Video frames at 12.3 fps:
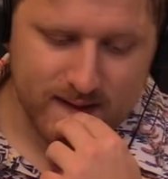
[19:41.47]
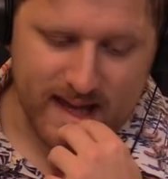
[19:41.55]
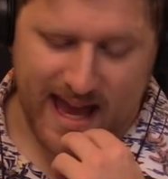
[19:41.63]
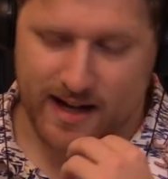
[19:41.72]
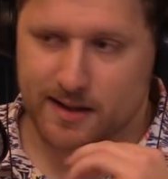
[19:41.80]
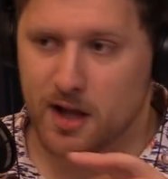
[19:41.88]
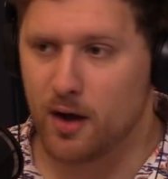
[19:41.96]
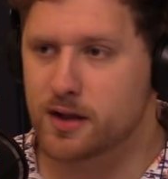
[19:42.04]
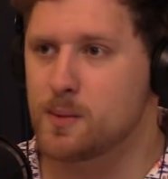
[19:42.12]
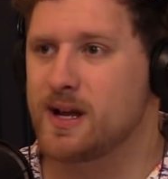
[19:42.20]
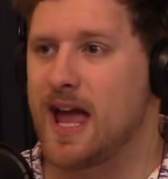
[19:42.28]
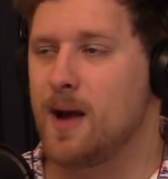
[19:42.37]
and it's
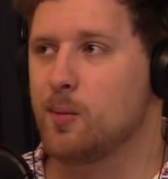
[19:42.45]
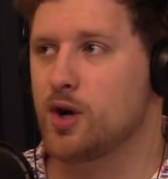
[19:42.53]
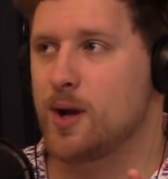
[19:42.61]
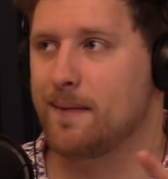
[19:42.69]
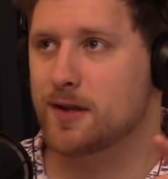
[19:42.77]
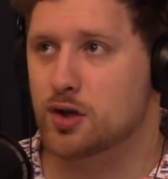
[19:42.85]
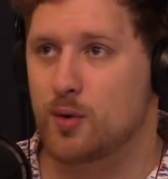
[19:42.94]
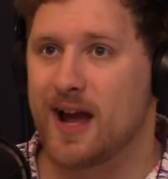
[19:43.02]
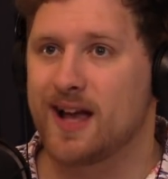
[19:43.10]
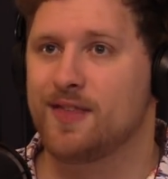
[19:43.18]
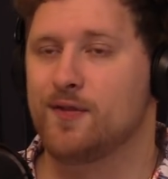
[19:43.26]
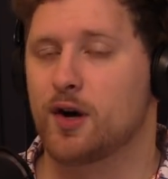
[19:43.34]
also a game where you have
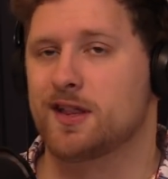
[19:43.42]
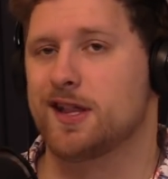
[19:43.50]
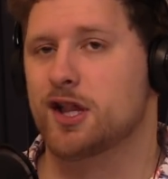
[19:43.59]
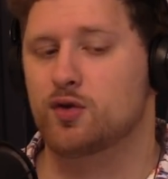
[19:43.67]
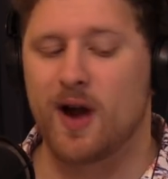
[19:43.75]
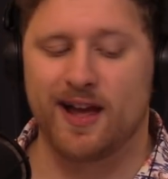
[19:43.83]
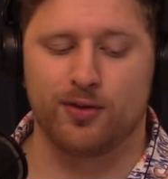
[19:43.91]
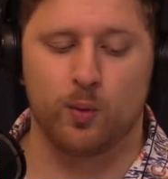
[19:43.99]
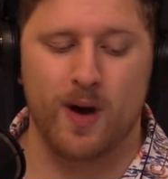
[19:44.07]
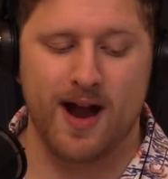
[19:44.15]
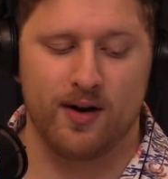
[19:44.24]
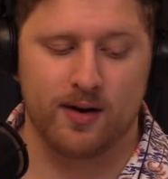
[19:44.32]
strength versus strength,
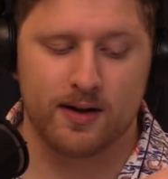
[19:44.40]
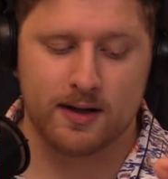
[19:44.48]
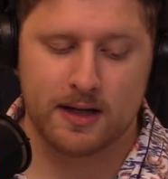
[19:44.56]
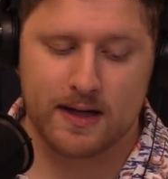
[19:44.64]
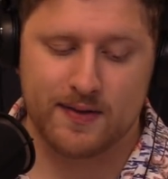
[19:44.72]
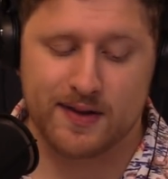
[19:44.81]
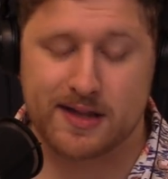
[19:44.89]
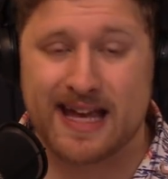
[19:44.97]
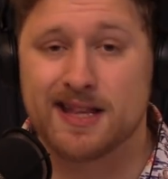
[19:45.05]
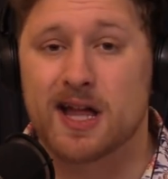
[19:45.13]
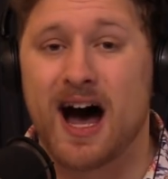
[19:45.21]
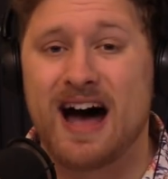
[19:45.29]
where the
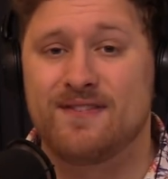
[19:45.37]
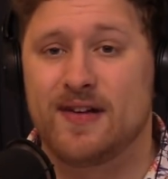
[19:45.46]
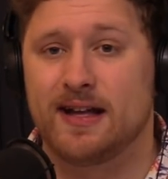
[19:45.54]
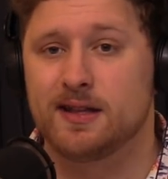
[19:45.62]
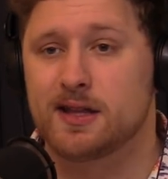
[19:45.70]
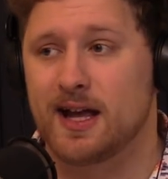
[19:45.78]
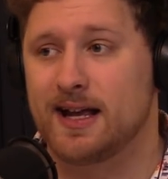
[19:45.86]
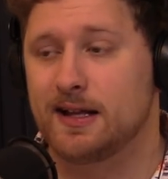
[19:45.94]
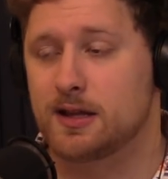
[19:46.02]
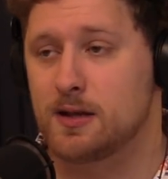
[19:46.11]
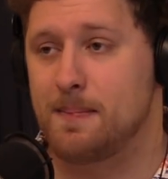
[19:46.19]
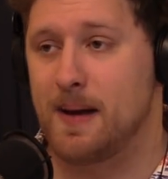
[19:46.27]
Saints' offense
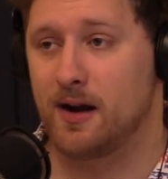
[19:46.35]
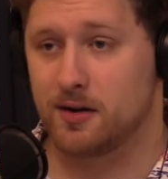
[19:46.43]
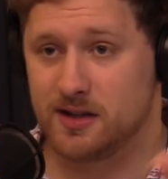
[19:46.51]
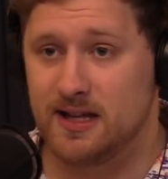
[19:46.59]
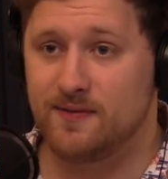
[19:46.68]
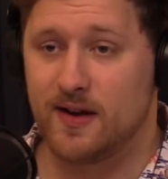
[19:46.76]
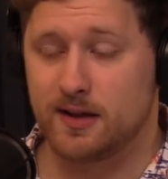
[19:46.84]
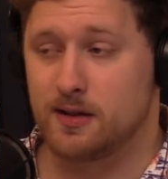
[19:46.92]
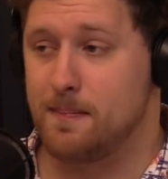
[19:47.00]
against the Bears' defense.